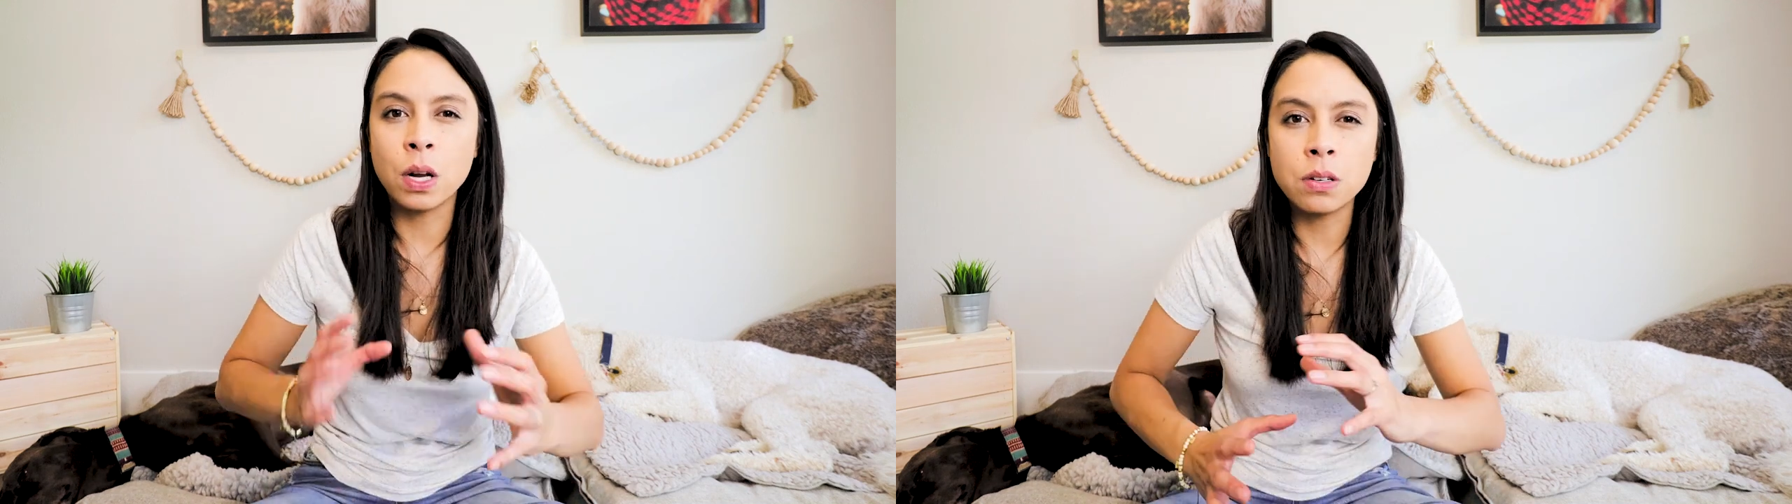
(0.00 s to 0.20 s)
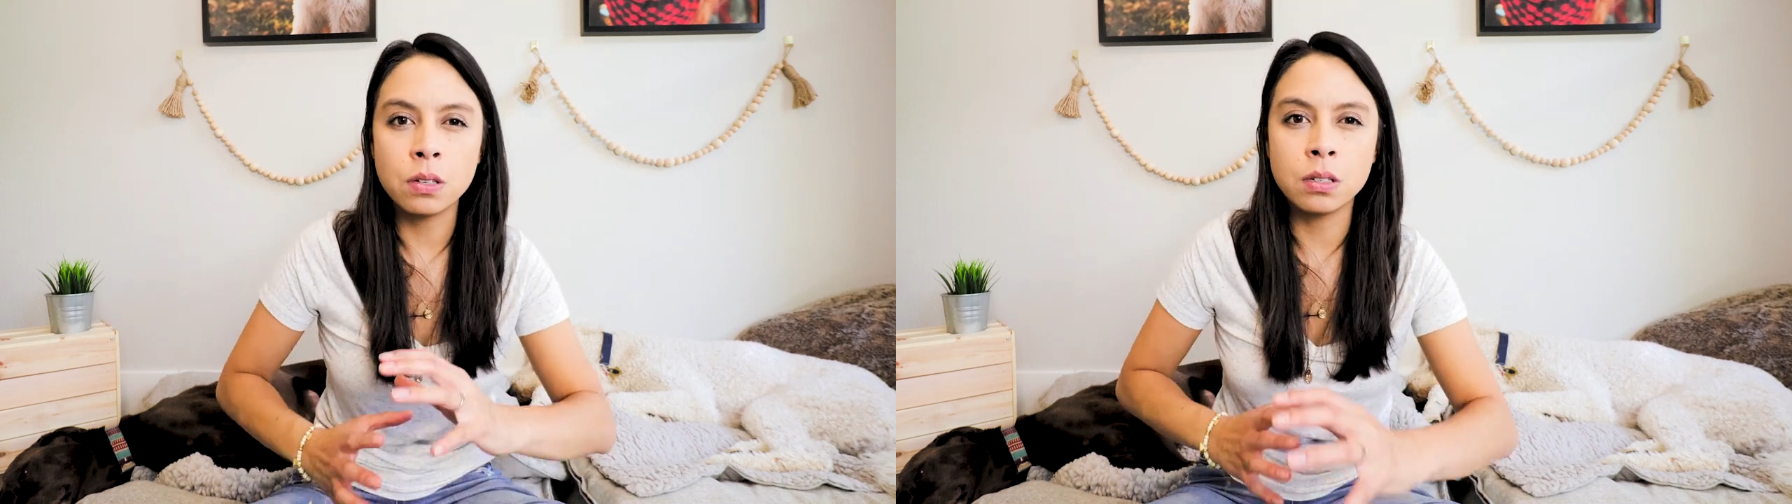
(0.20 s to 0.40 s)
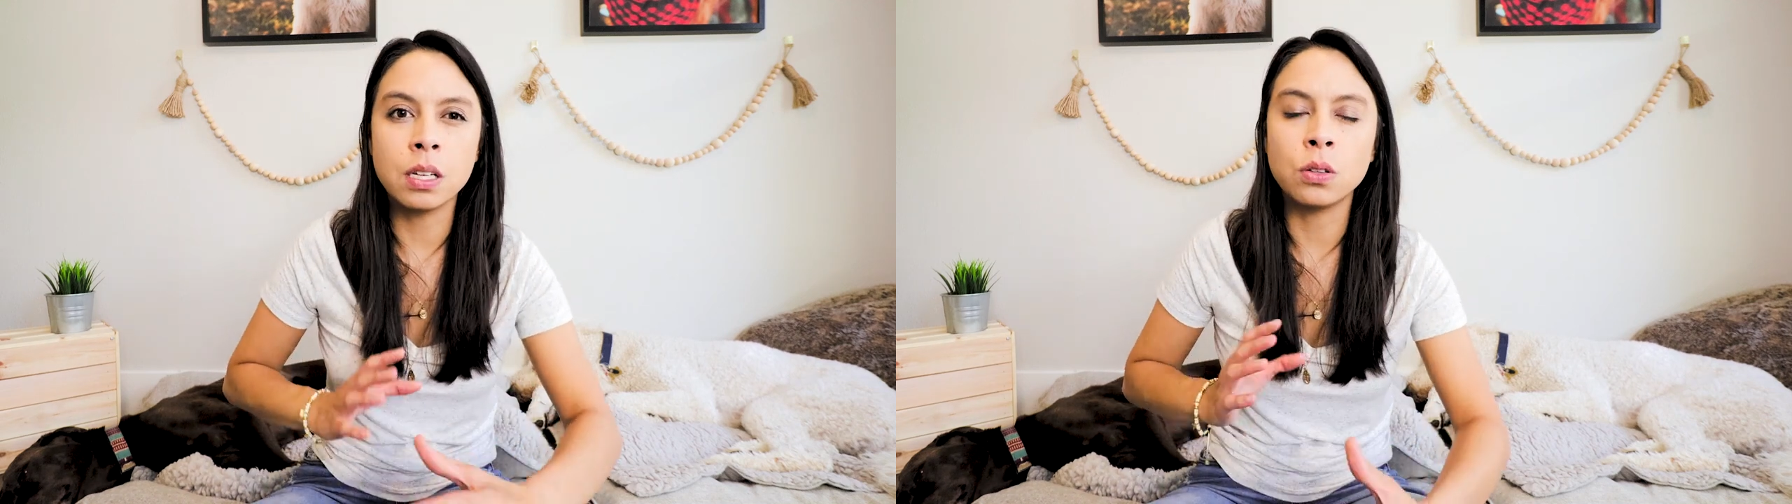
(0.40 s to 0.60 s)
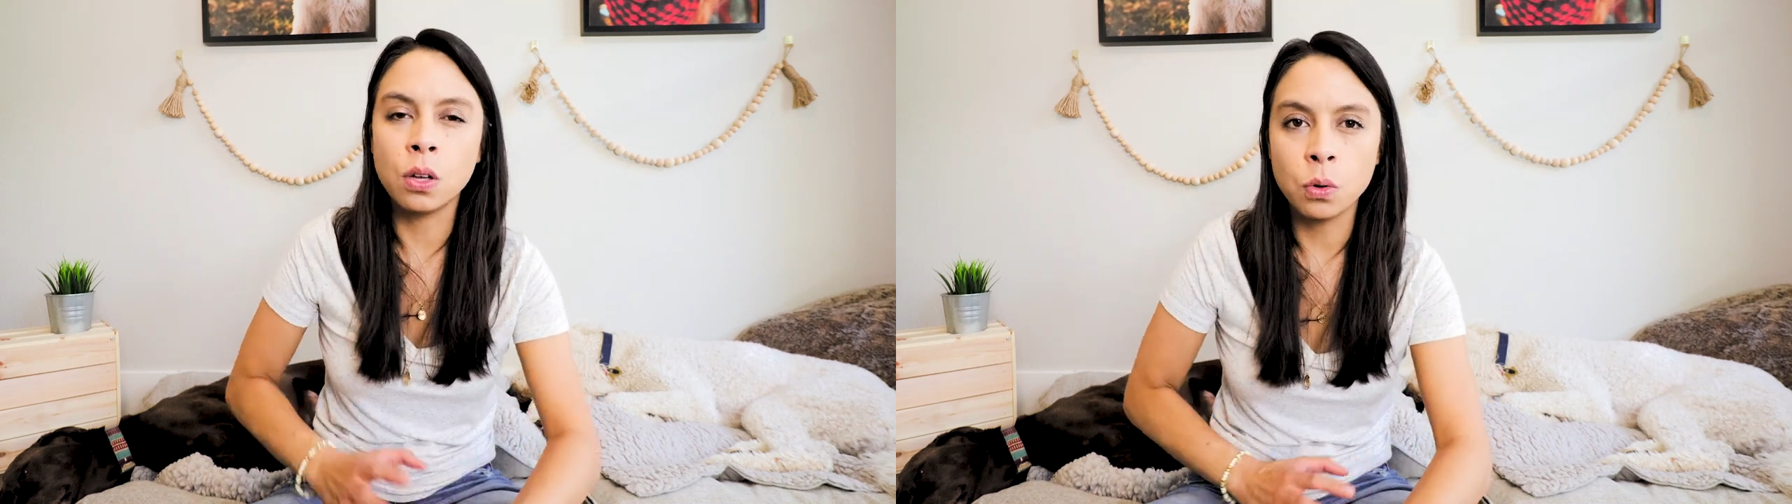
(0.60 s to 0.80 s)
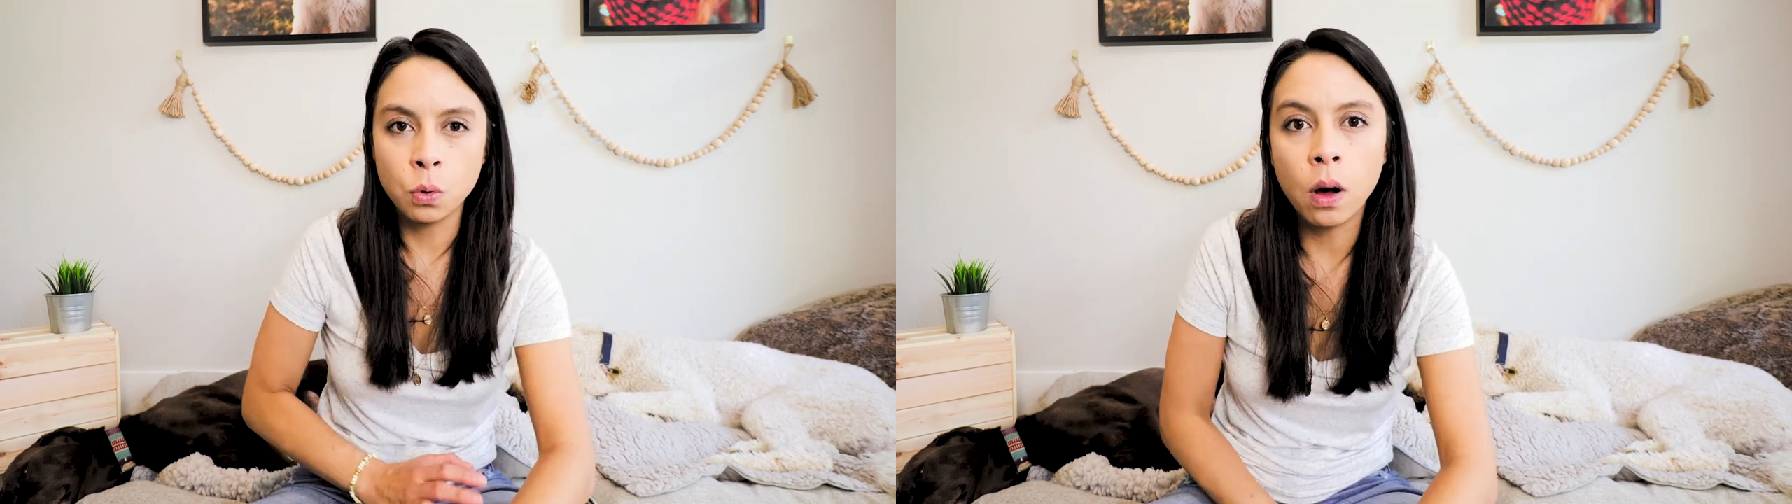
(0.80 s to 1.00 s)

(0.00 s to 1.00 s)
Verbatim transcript: rendered and low